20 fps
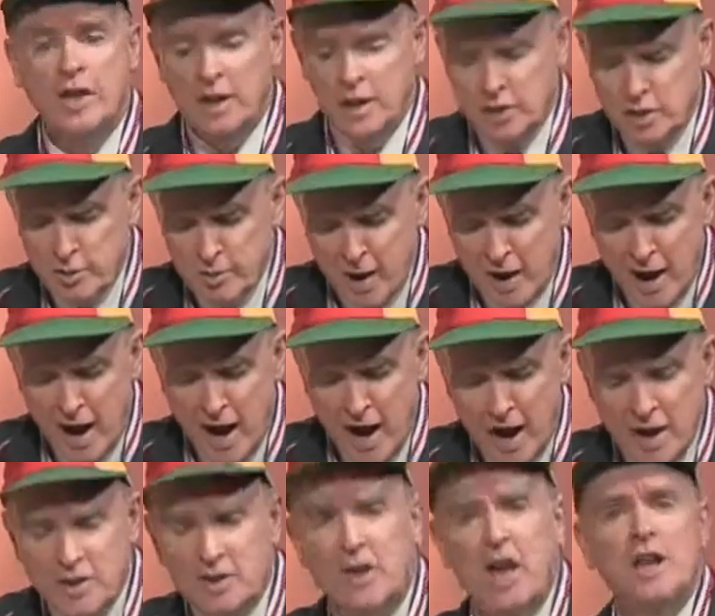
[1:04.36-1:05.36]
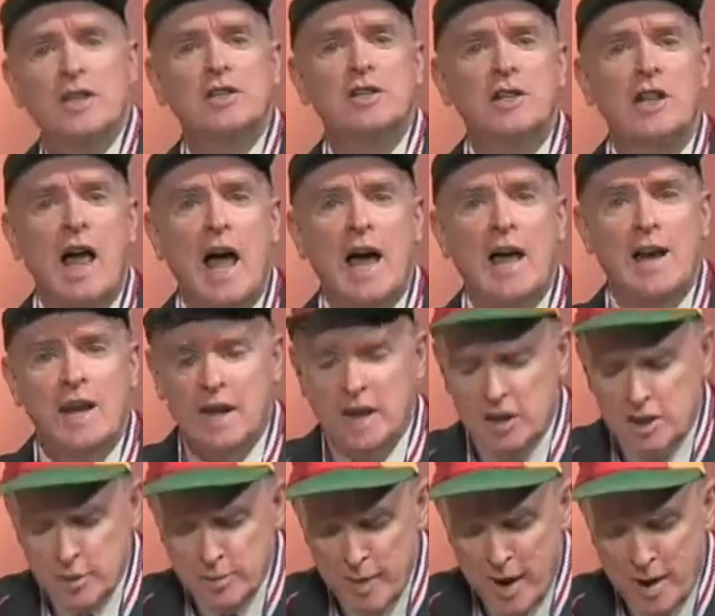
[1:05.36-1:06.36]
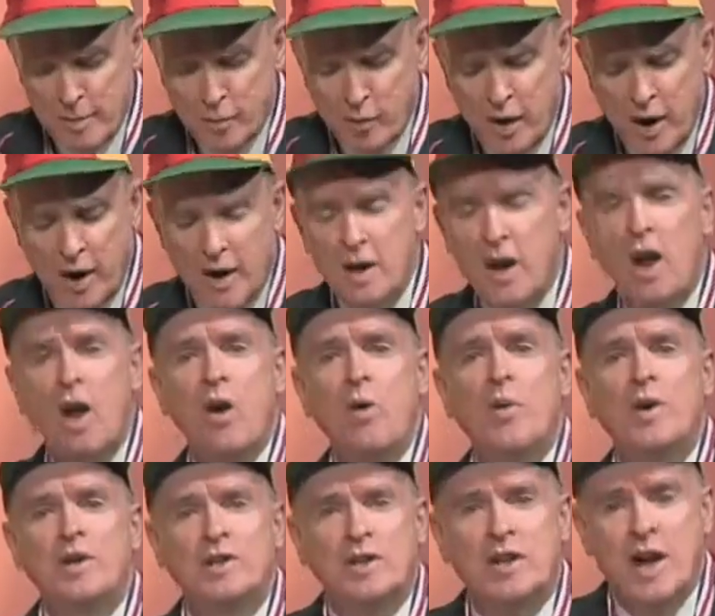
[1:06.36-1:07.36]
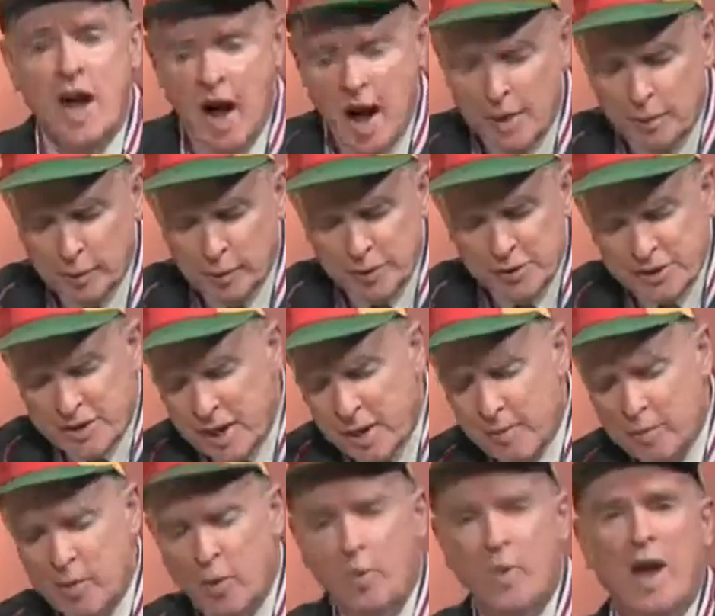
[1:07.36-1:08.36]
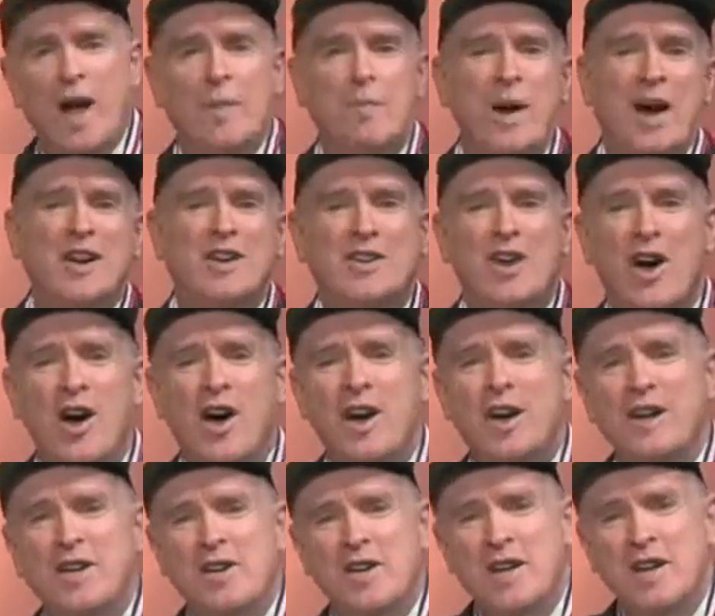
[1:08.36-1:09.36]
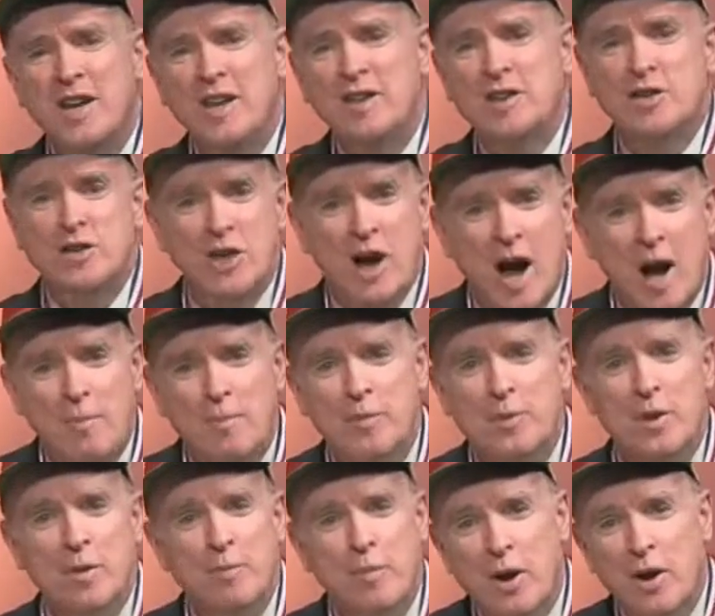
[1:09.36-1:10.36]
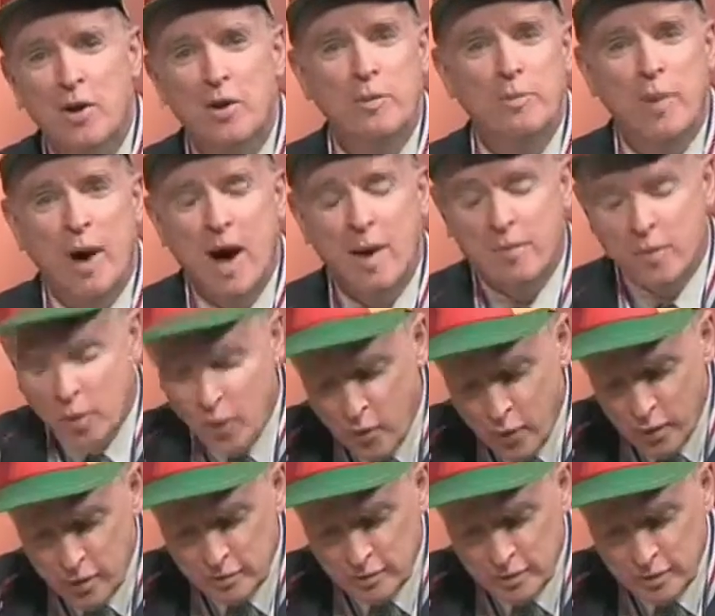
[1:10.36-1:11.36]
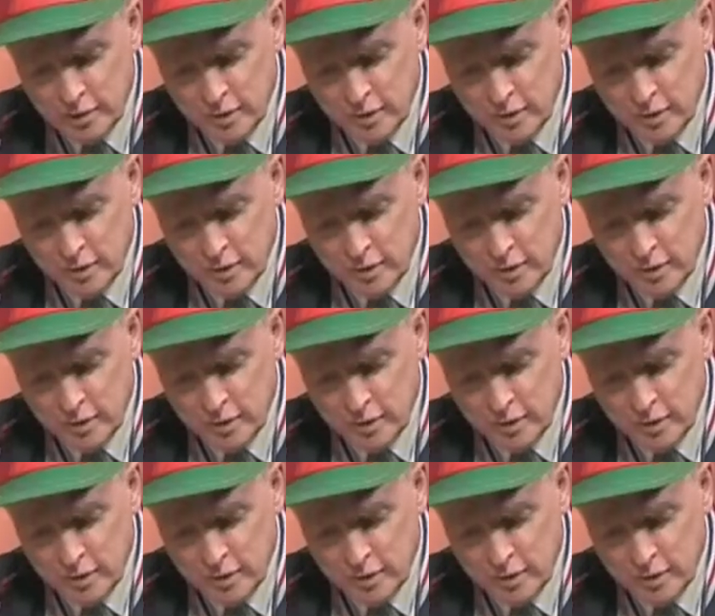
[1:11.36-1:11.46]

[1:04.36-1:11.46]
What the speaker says: into my eyes, sliding into my brain, which gobbles them the way my tongue and teeth chomp the buttered popcorn.